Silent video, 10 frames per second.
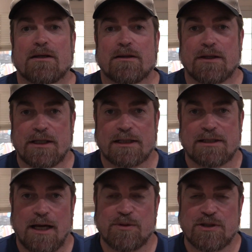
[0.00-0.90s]
the next
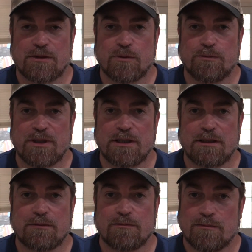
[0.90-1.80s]
option would
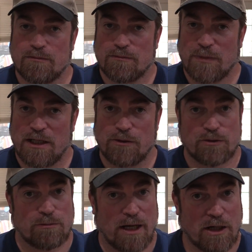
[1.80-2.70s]
be either
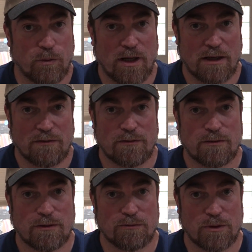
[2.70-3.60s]
to microwave
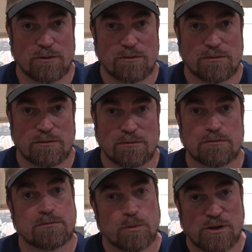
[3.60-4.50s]
the roux,
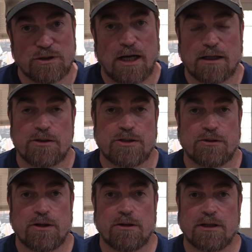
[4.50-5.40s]
which I can show
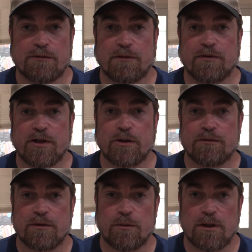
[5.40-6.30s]
you on a different video
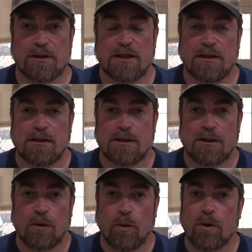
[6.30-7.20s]
if you want,
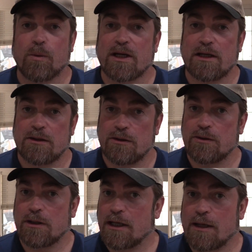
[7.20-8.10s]
or we can
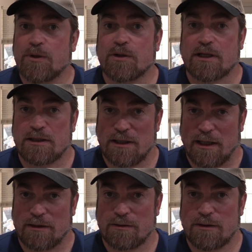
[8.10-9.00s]
do it like I'm doing it
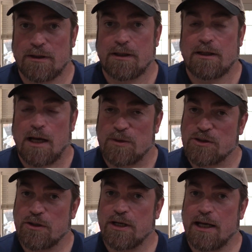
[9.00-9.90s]
today. I'm gonna
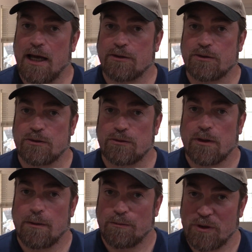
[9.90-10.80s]
show you how to
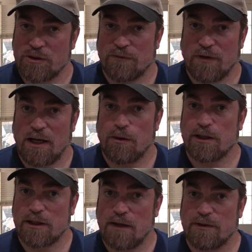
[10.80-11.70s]
put your flour
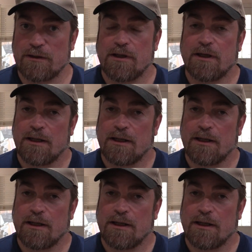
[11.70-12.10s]
in the oven